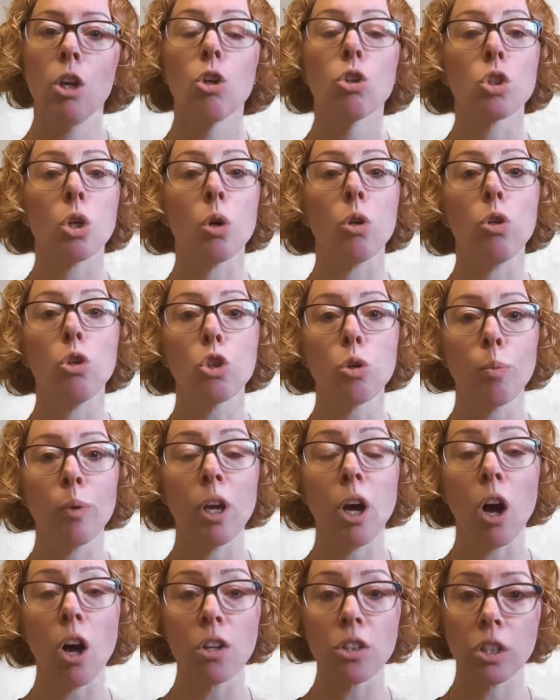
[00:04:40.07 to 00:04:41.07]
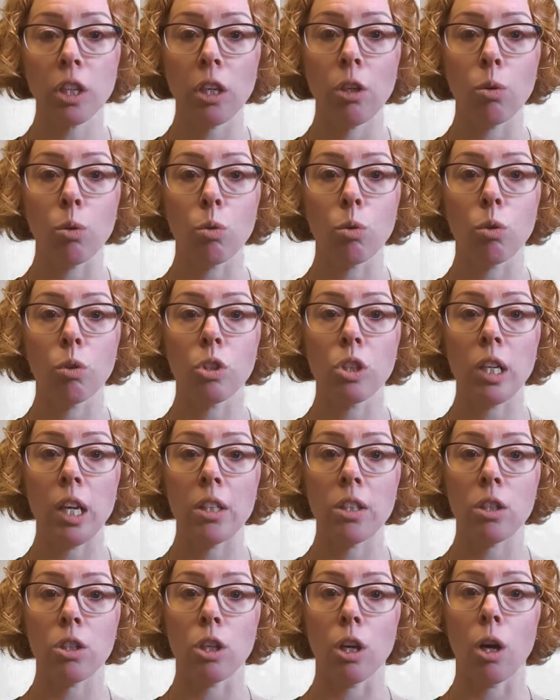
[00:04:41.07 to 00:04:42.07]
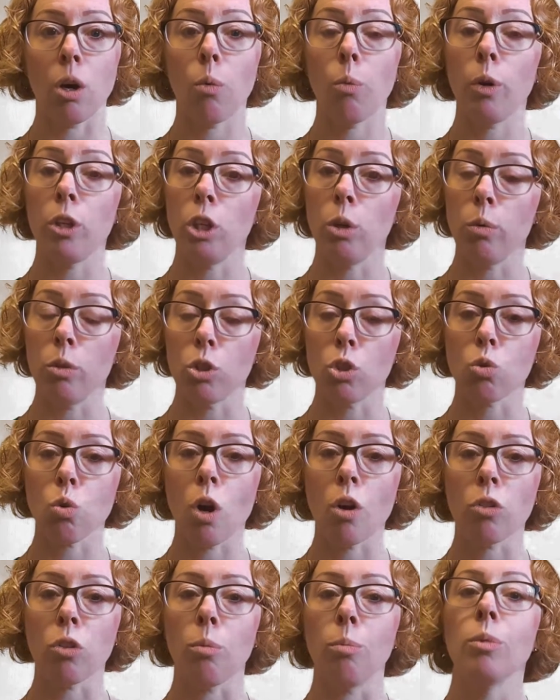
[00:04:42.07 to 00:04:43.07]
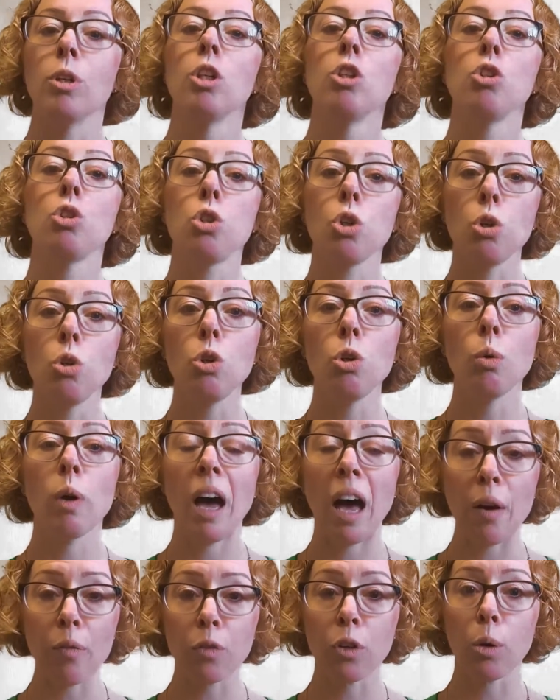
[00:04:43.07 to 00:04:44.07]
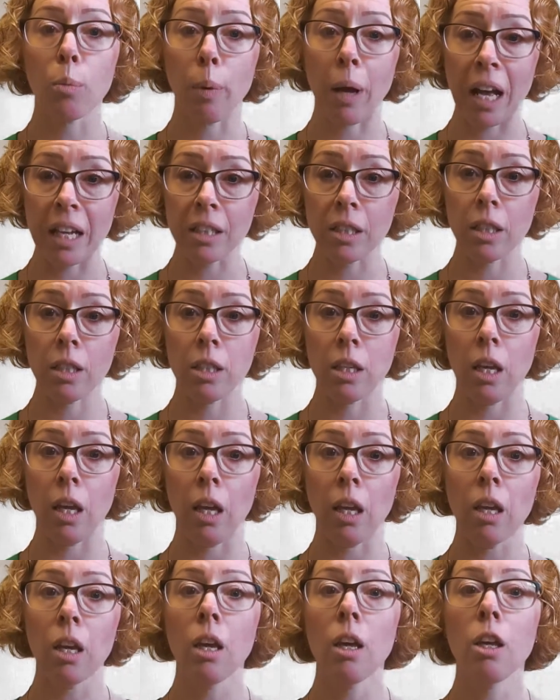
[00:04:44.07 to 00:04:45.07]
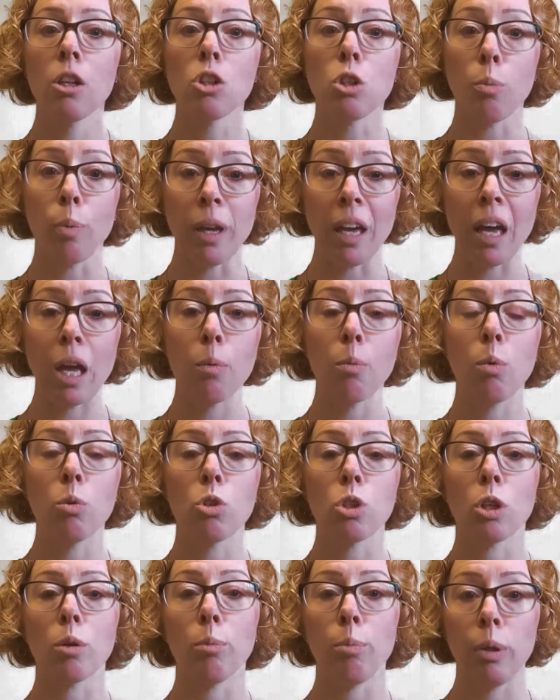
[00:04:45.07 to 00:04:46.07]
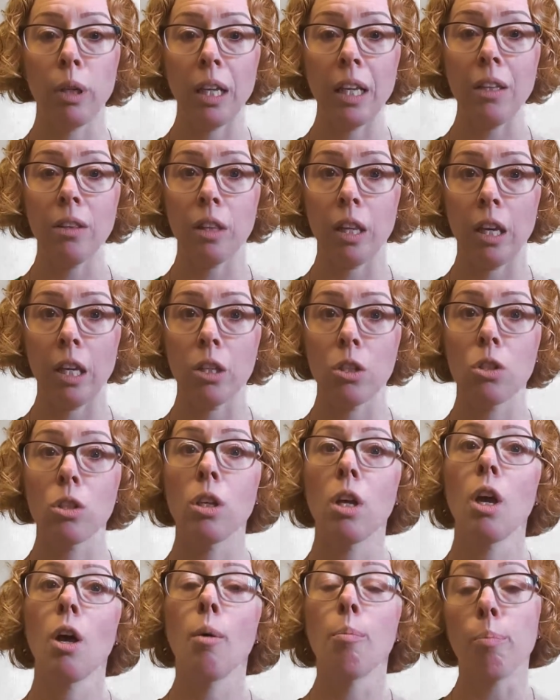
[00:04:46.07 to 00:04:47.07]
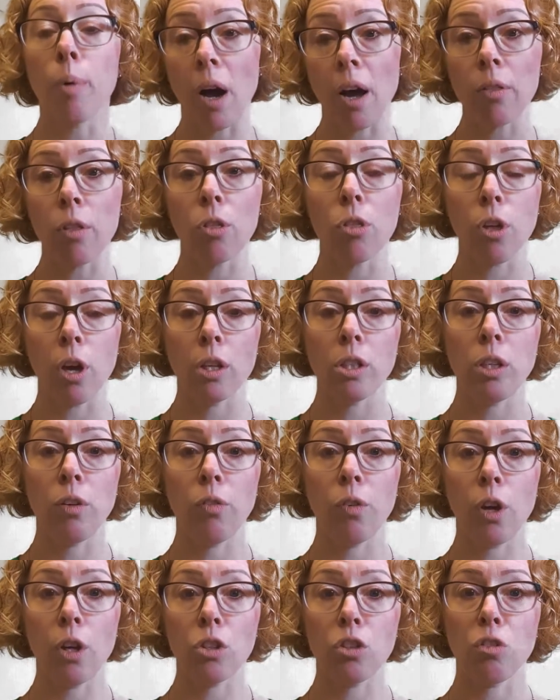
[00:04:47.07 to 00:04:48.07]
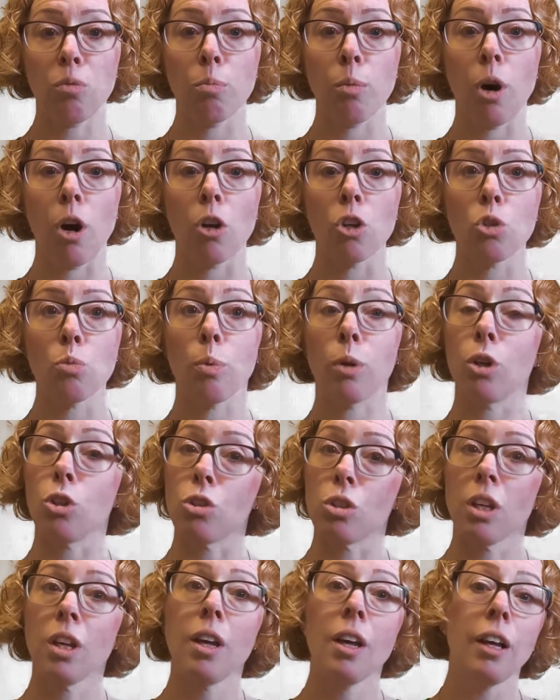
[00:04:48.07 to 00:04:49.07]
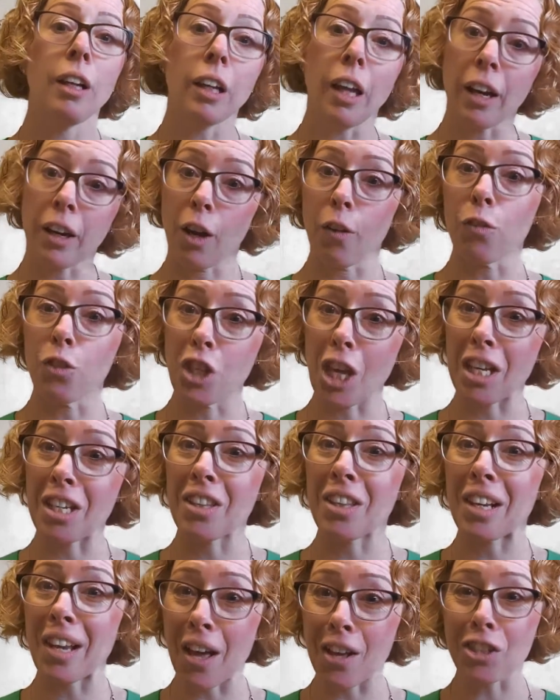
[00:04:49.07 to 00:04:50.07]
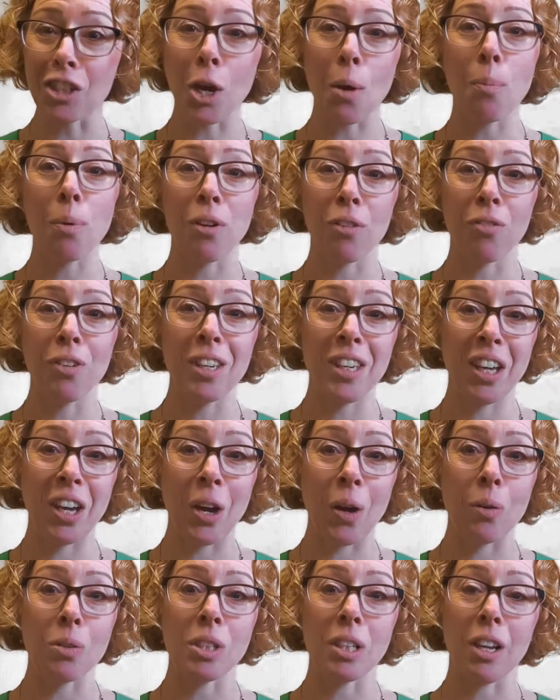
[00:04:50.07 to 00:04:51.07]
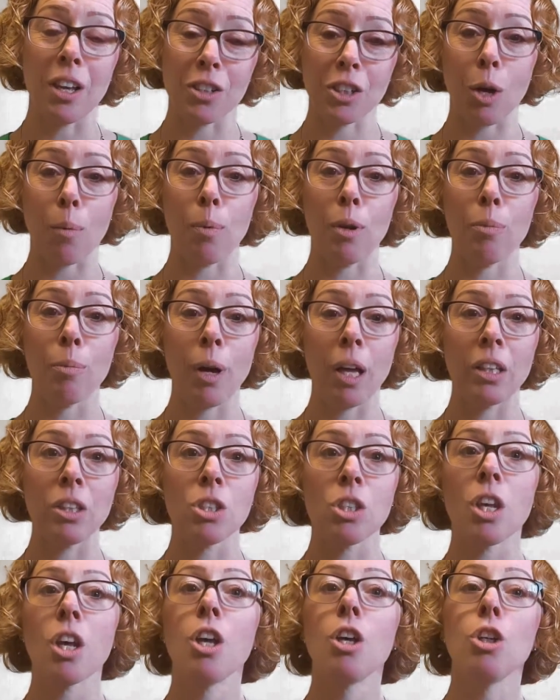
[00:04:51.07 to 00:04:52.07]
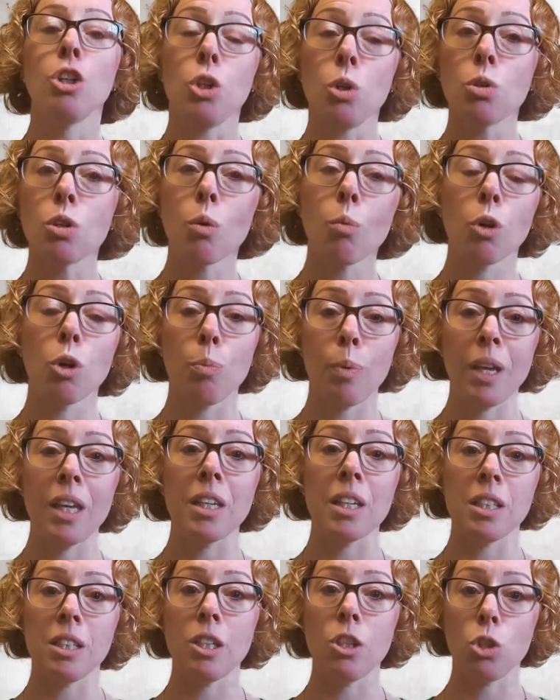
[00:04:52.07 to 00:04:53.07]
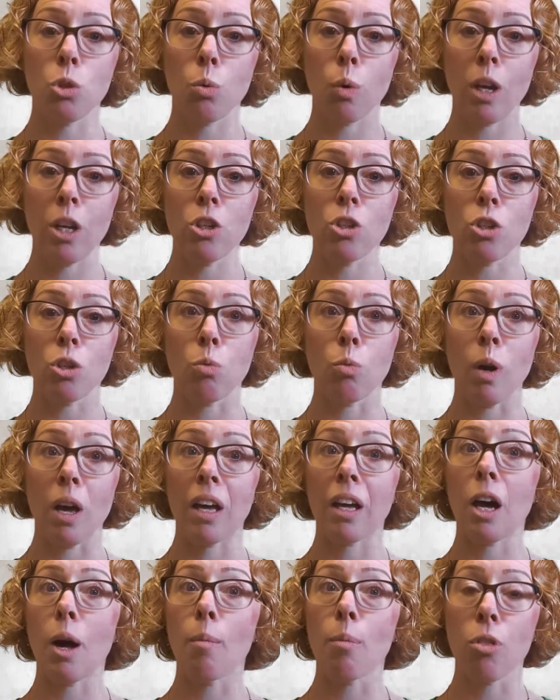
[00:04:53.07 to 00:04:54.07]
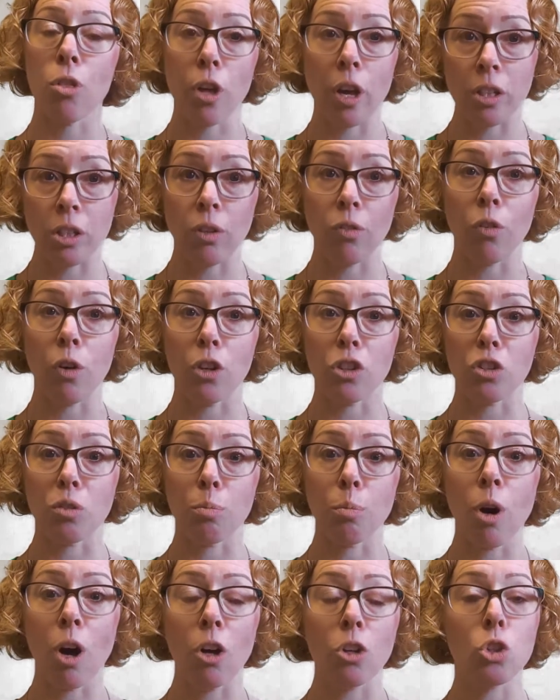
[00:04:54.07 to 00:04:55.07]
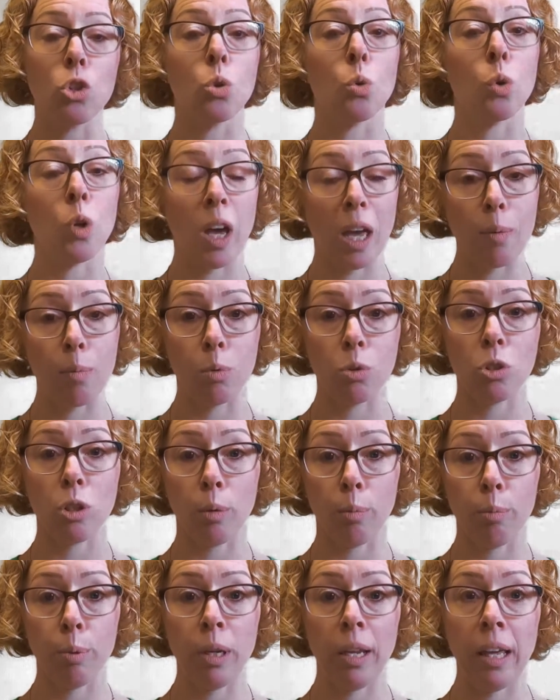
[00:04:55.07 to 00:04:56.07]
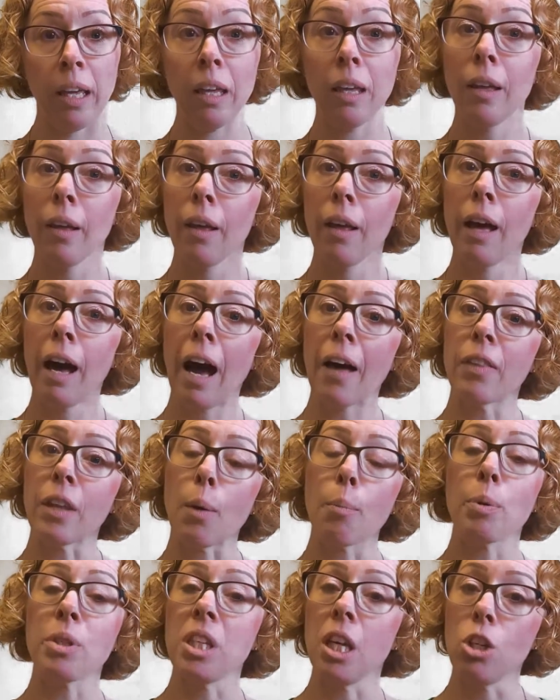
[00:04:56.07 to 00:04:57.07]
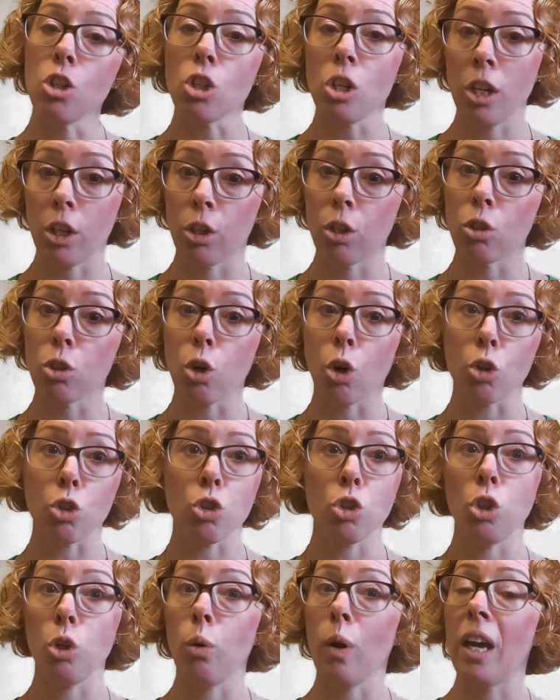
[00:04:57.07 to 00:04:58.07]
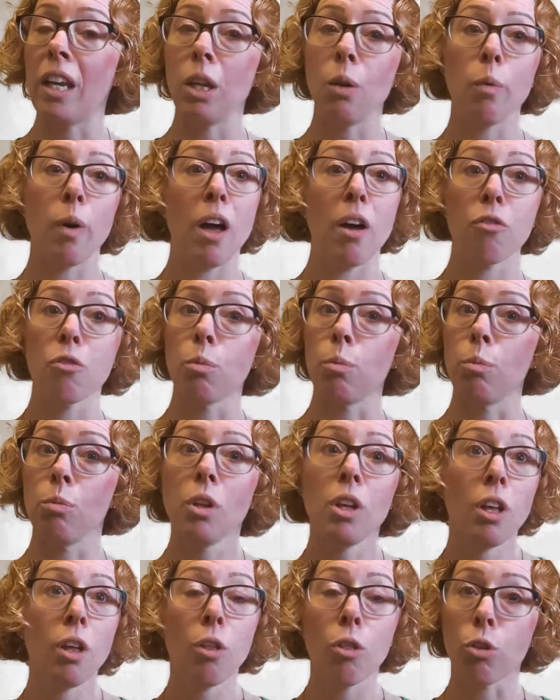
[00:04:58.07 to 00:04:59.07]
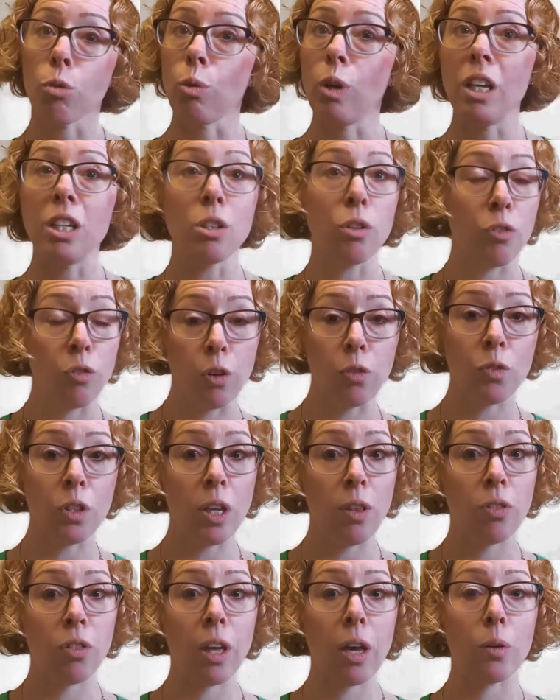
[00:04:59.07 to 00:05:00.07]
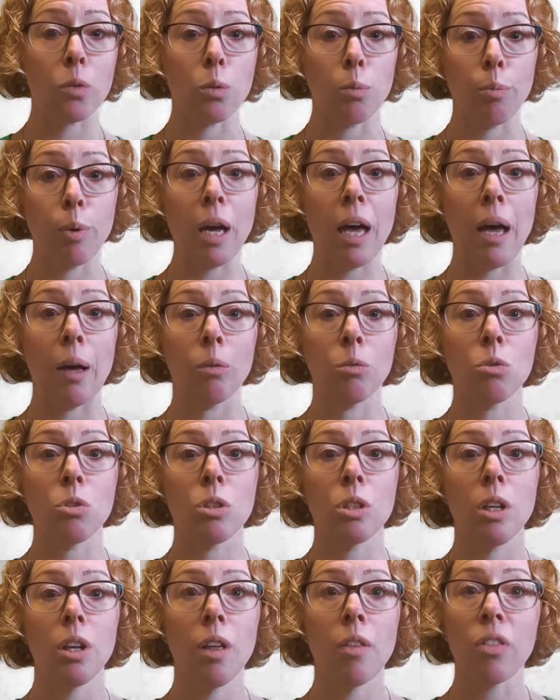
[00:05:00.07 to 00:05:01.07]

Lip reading: So you should be asking your solicitor when you instruct them, do you have capacity to be able to complete this by the 31st of March? Because like I've said in the last couple of videos, the last couple of months, you don't want to be in a situation where come 31st of March, you're not able to complete, and that potentially could cost you anywhere from £3,000 to £15,000.